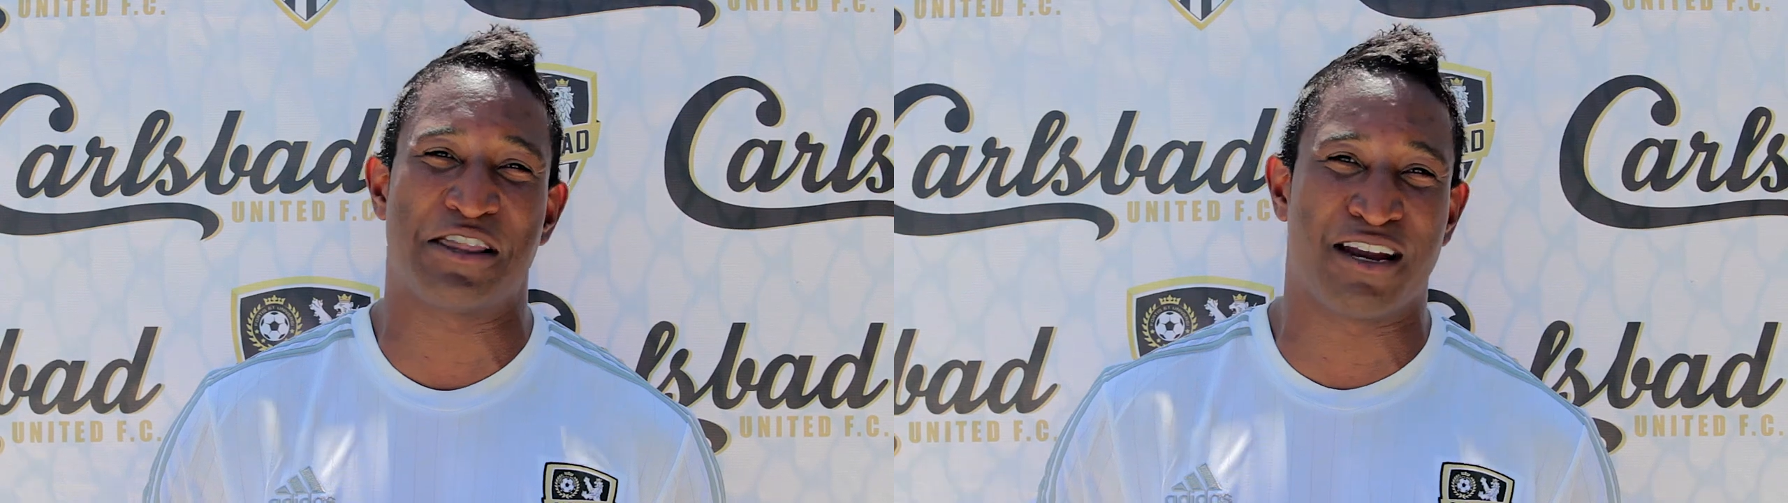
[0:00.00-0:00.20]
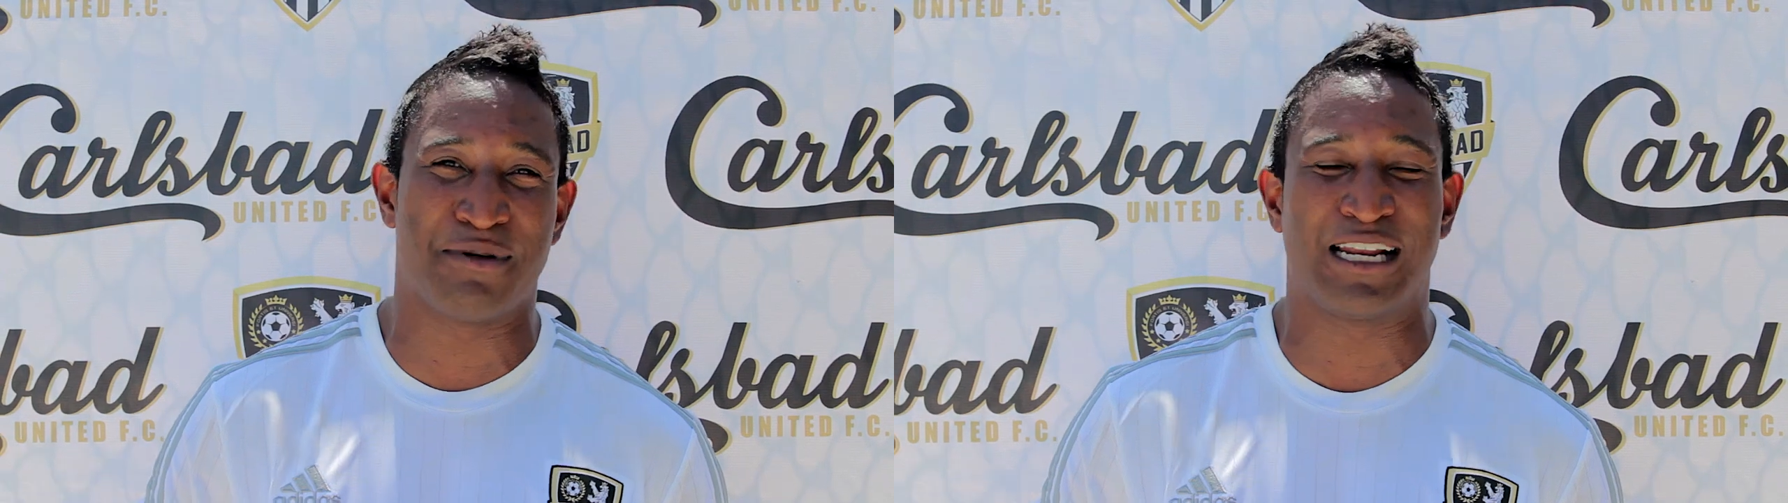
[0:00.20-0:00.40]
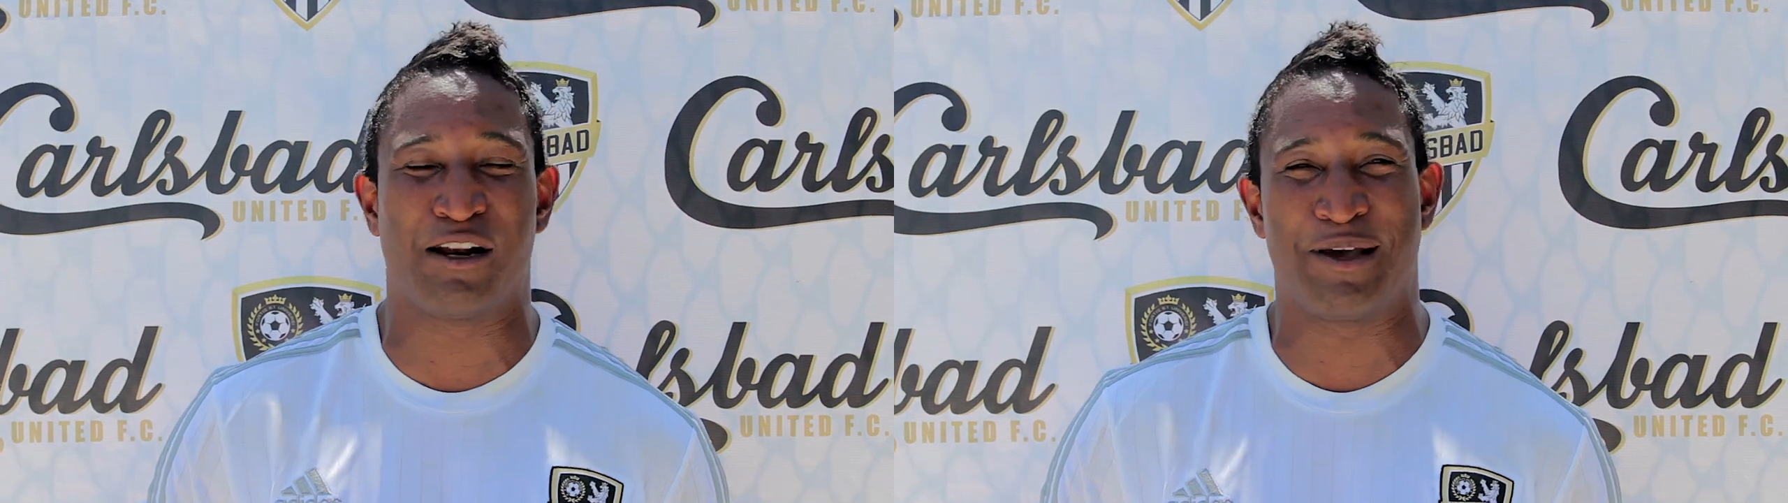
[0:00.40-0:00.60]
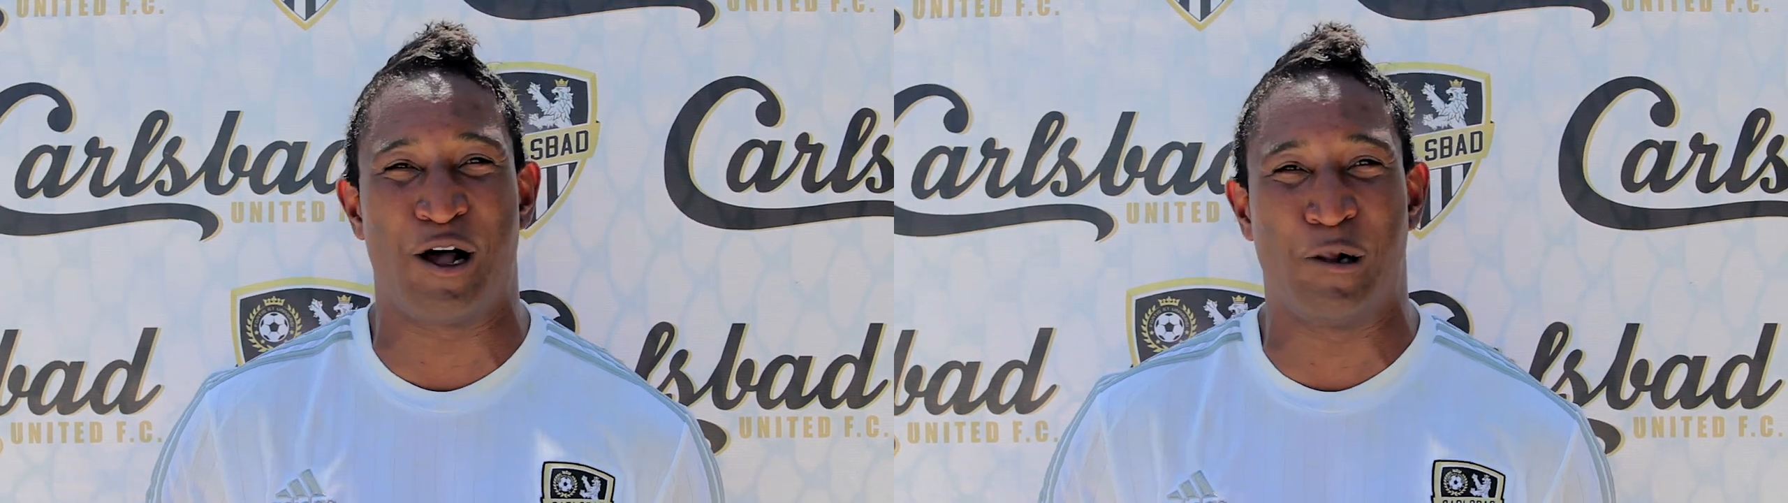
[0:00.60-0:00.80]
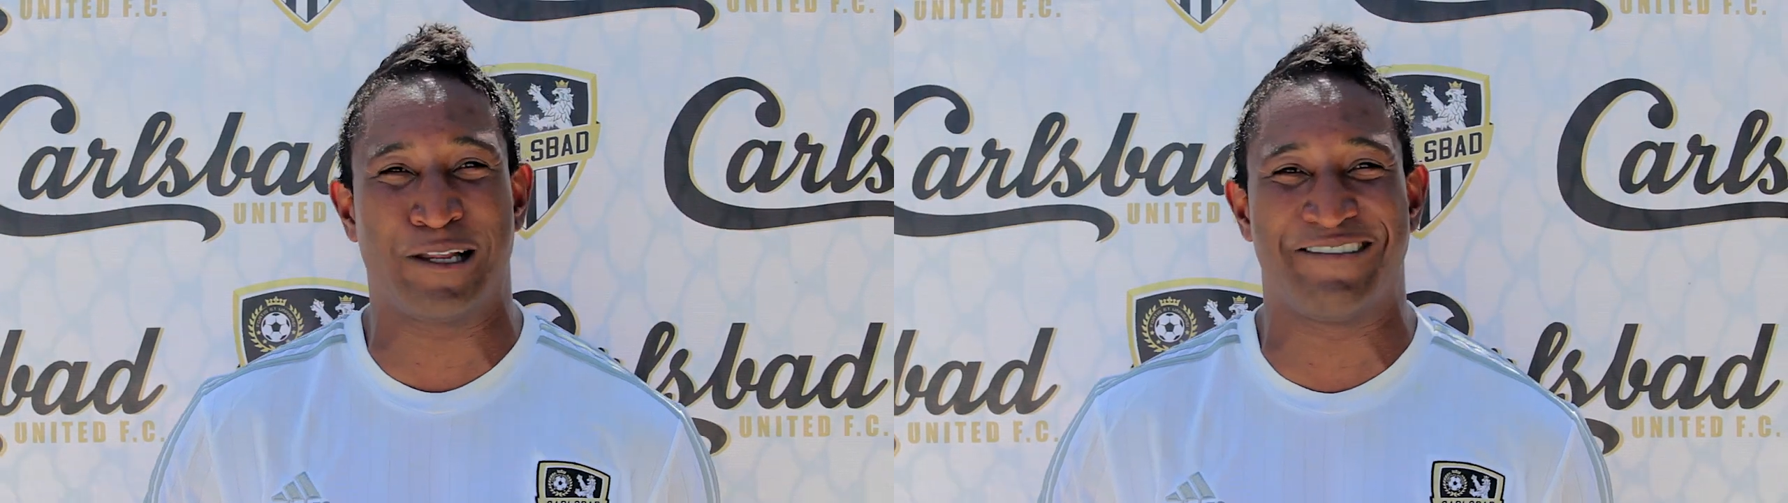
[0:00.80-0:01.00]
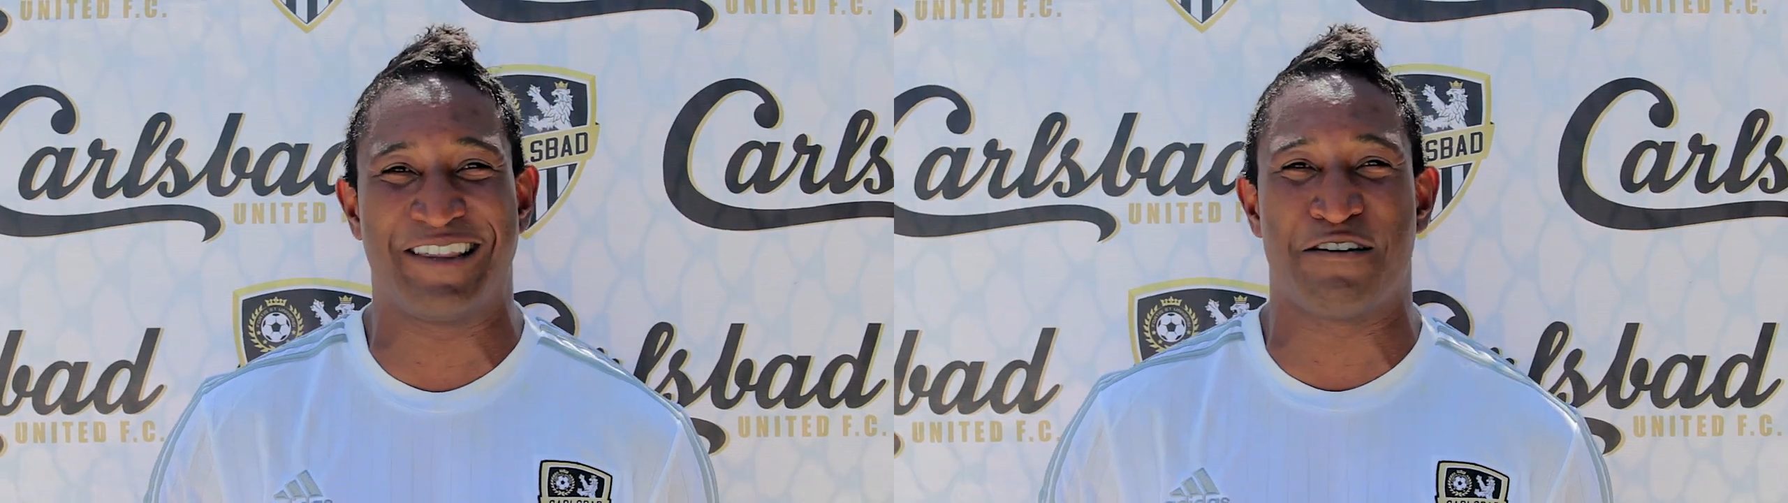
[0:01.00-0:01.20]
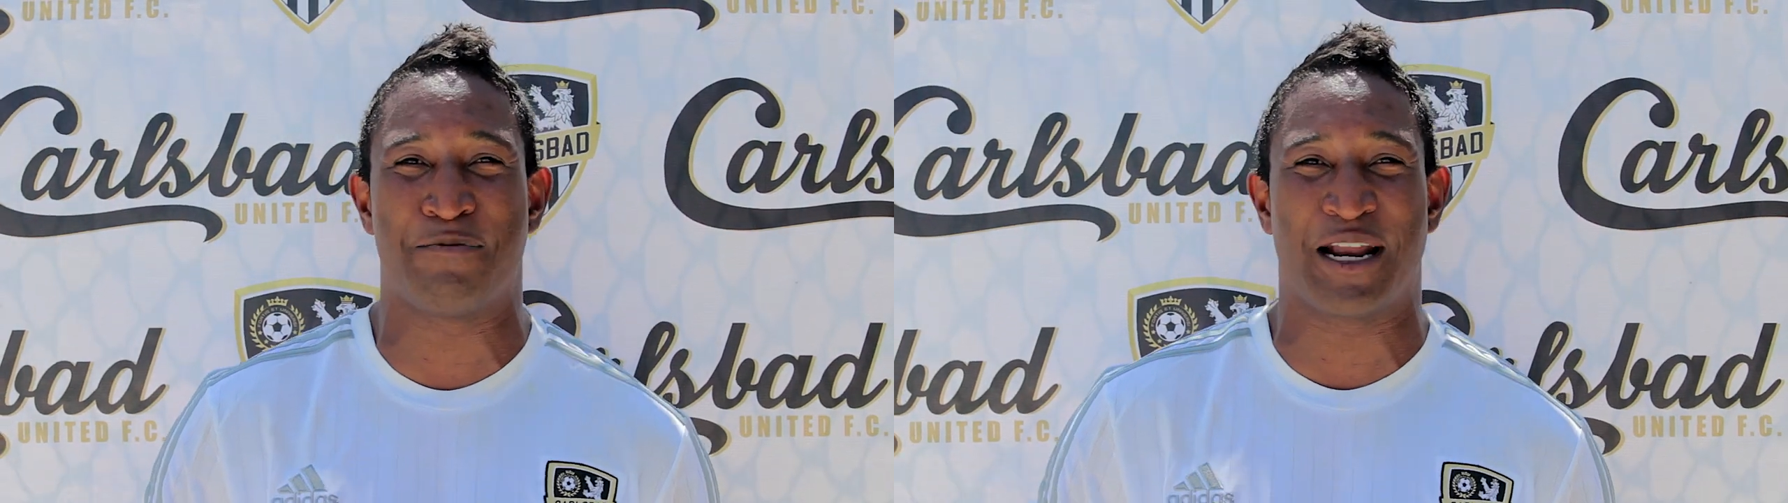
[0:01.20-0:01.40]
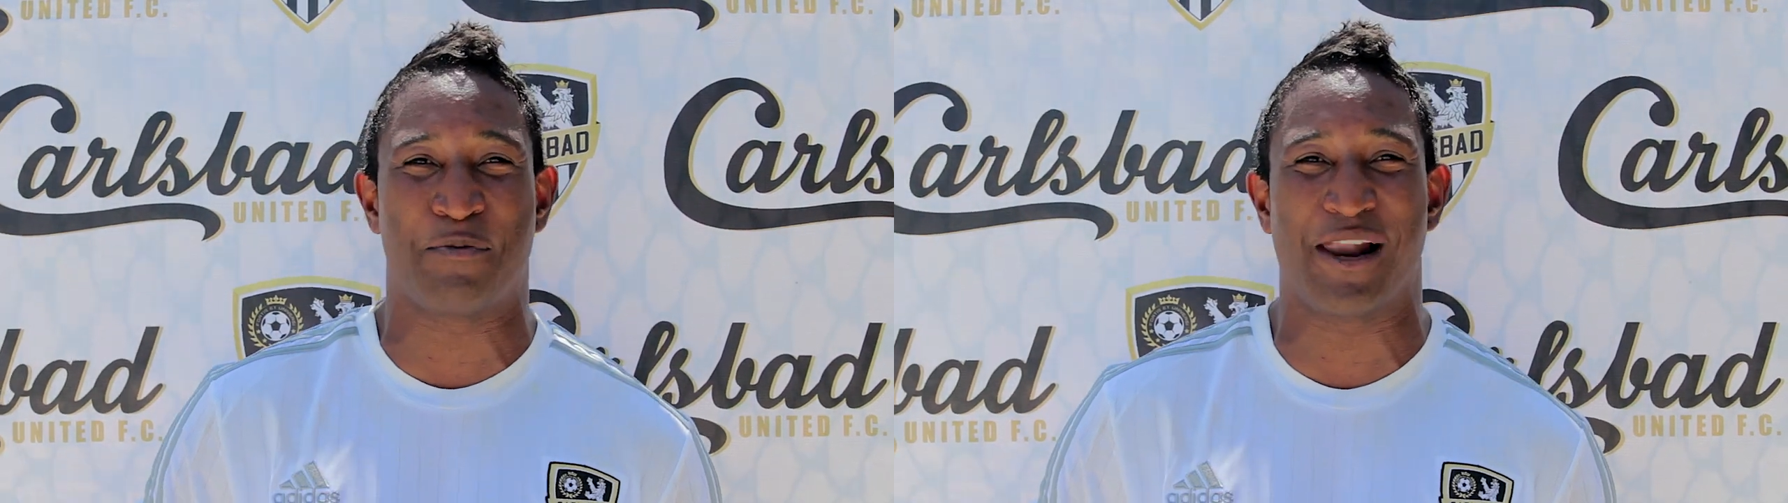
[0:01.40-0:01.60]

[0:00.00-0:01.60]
Now that I'm a little bit older and there are better